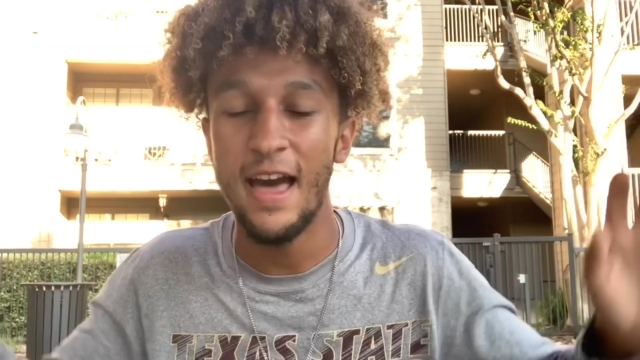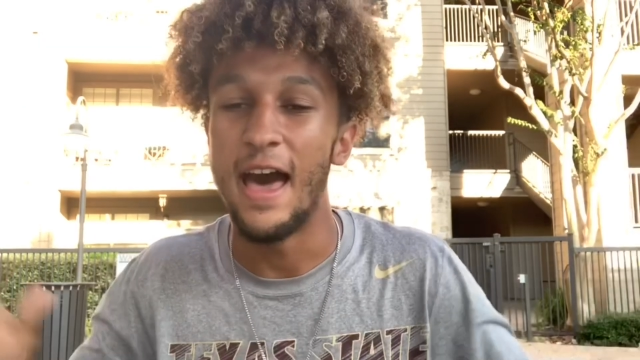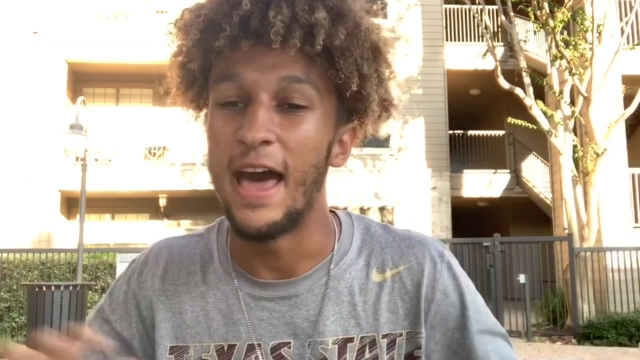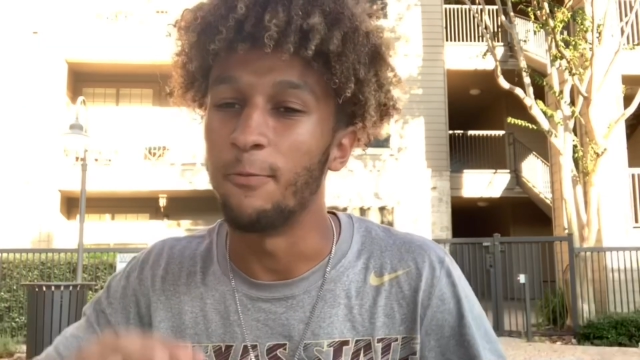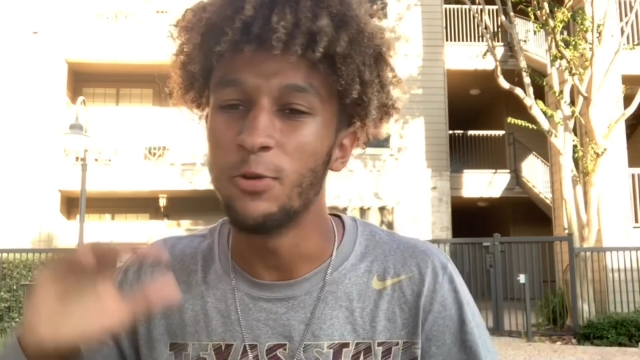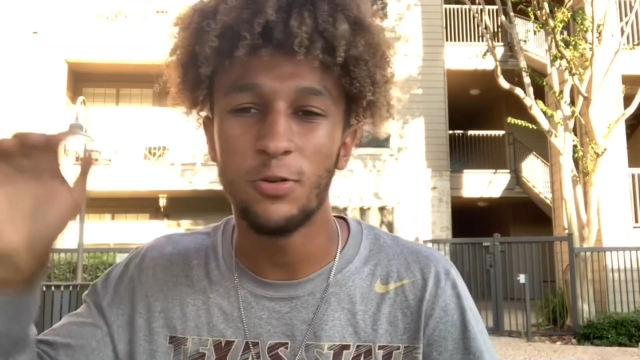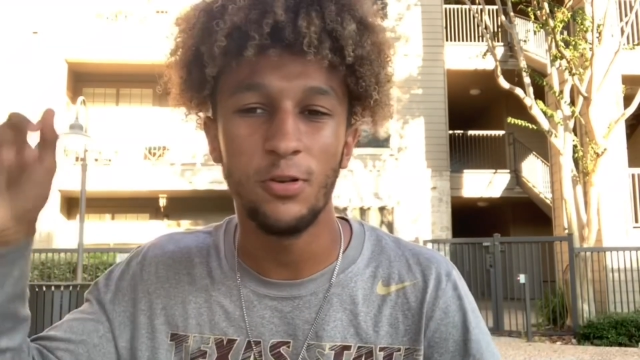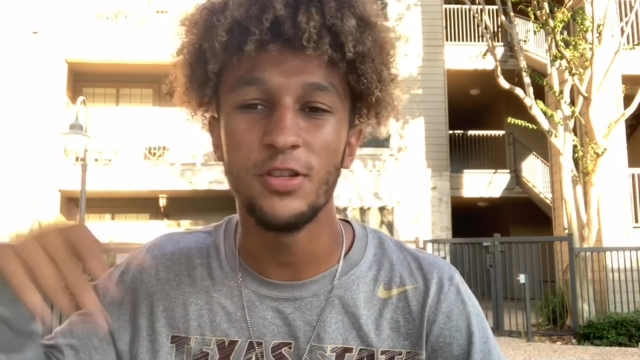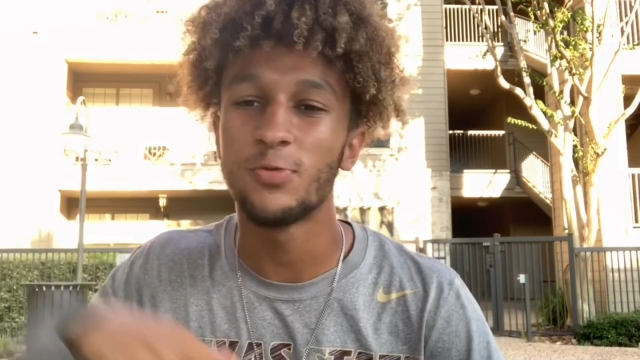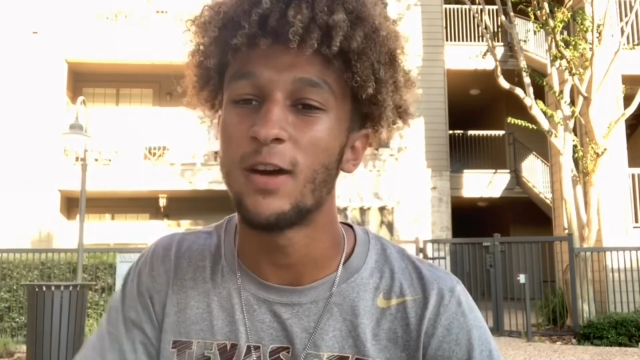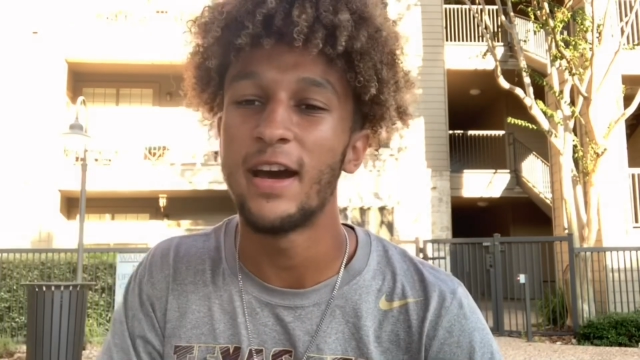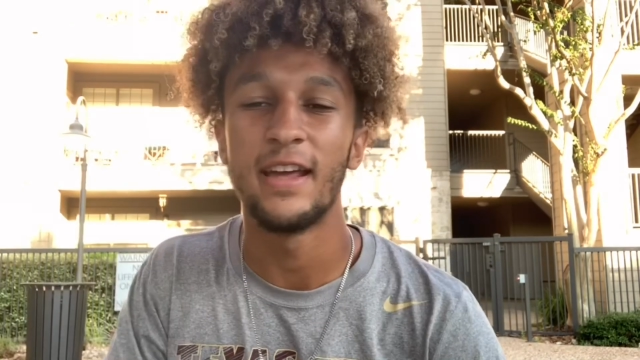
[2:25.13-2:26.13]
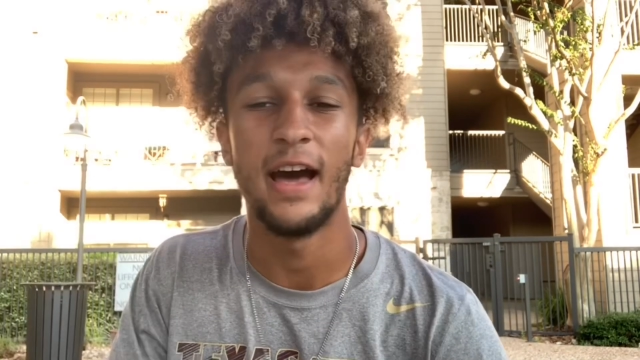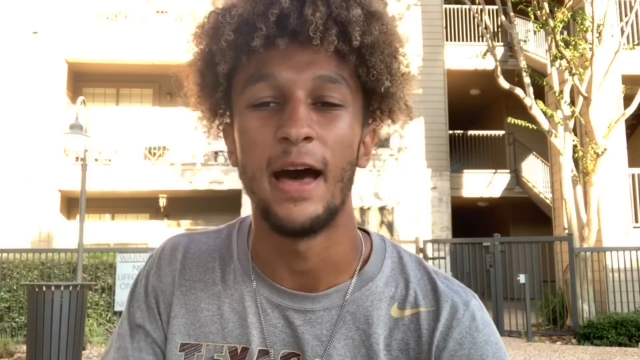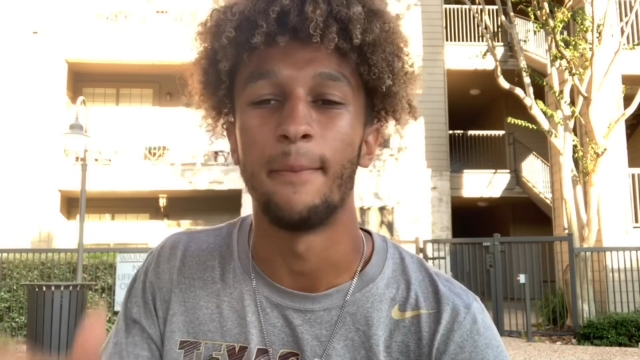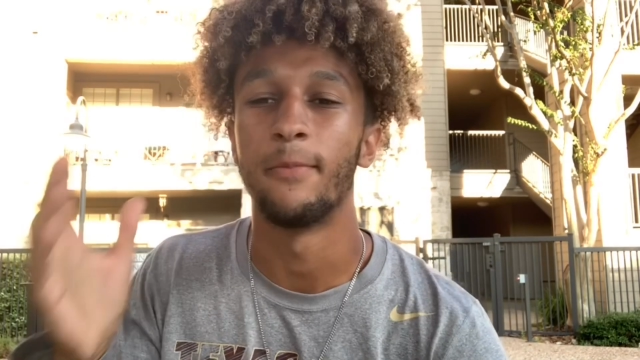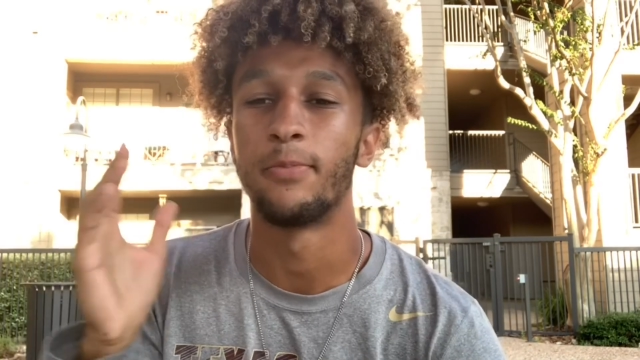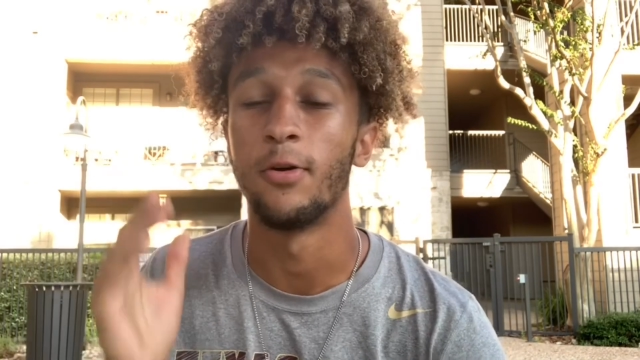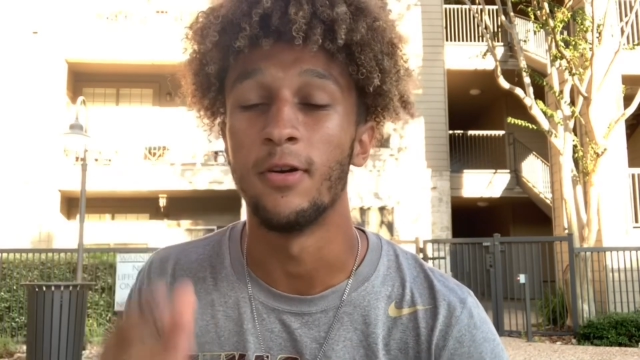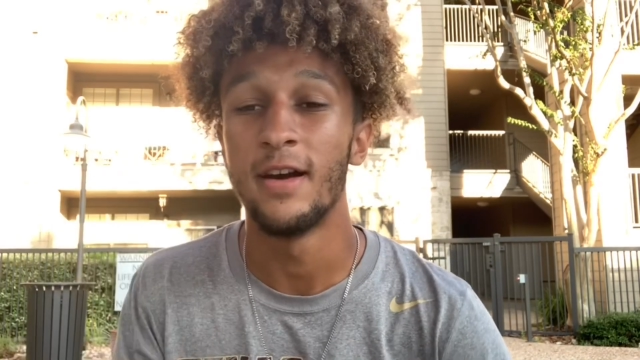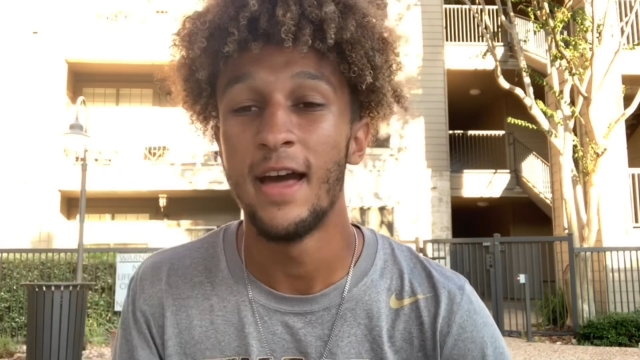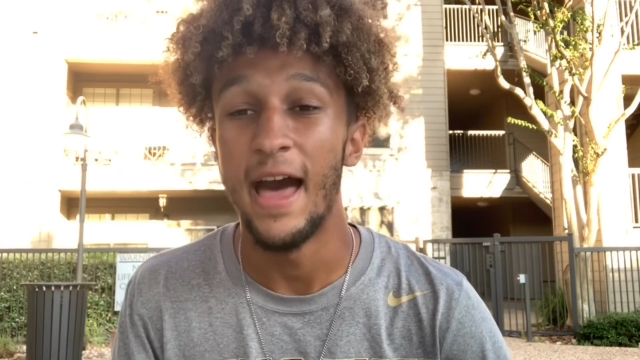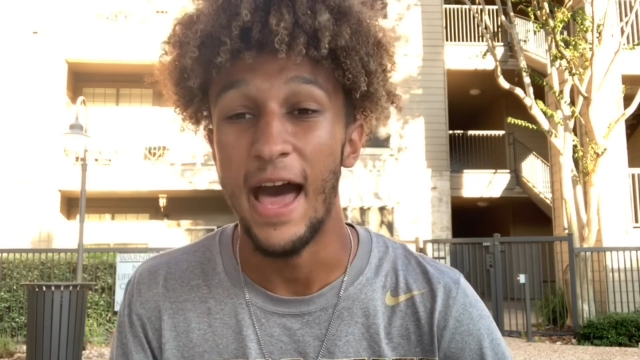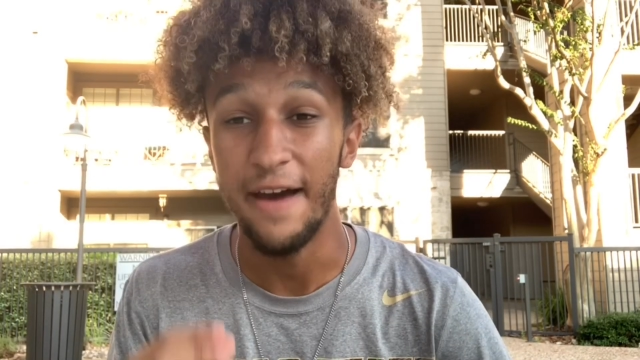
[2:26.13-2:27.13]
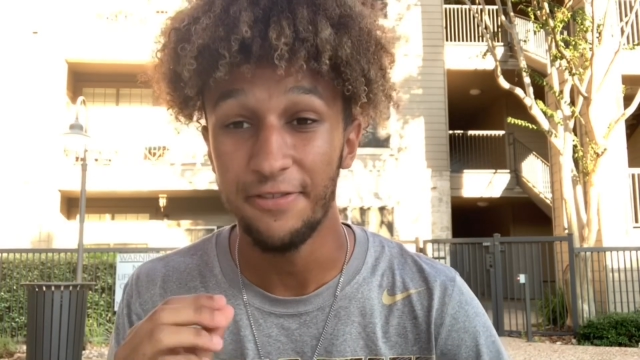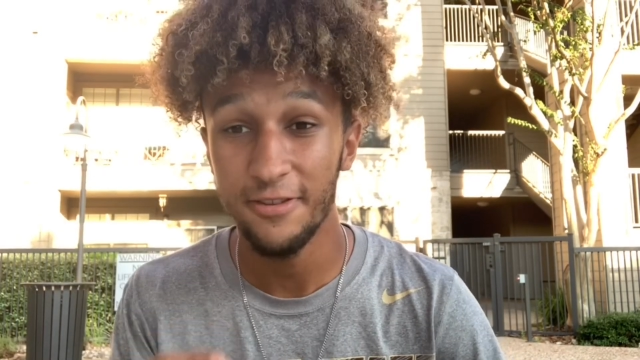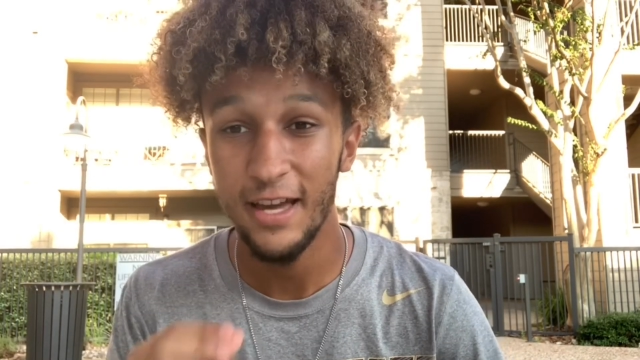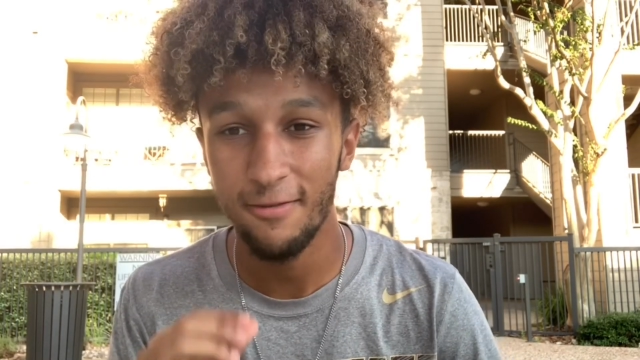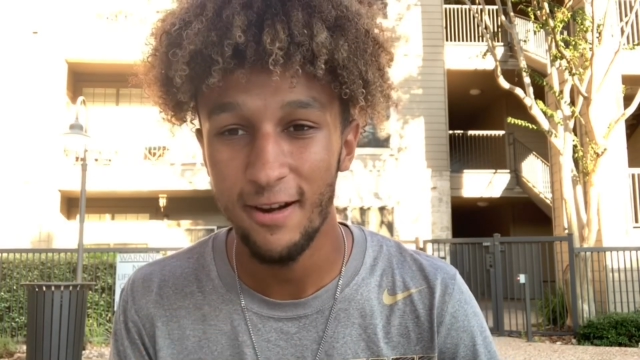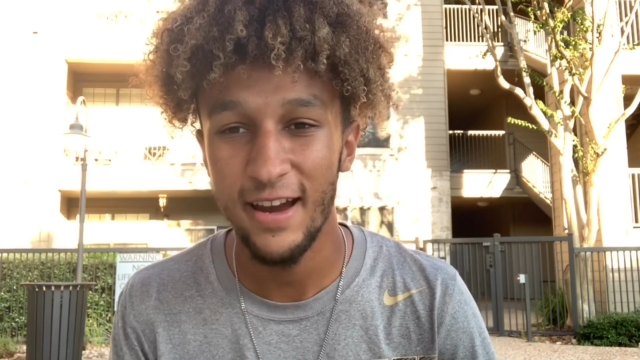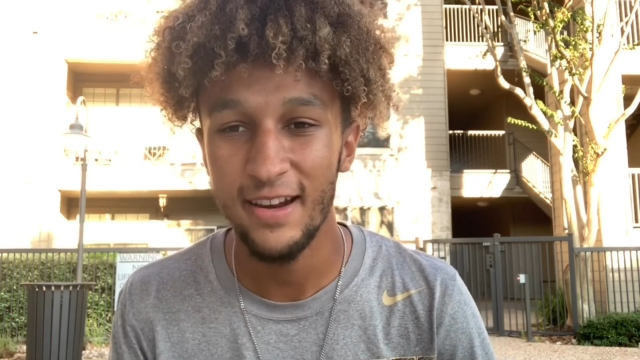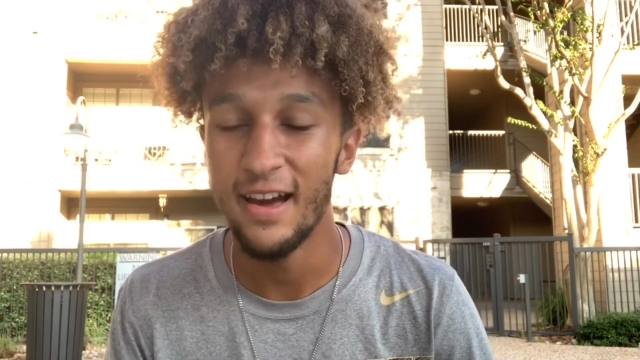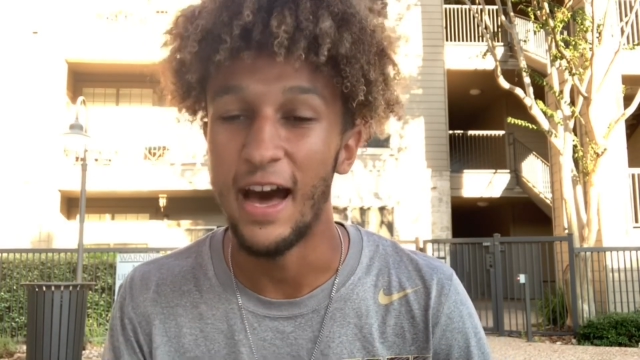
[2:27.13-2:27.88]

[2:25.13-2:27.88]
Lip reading: And we were going on this ride, bro. After that ride,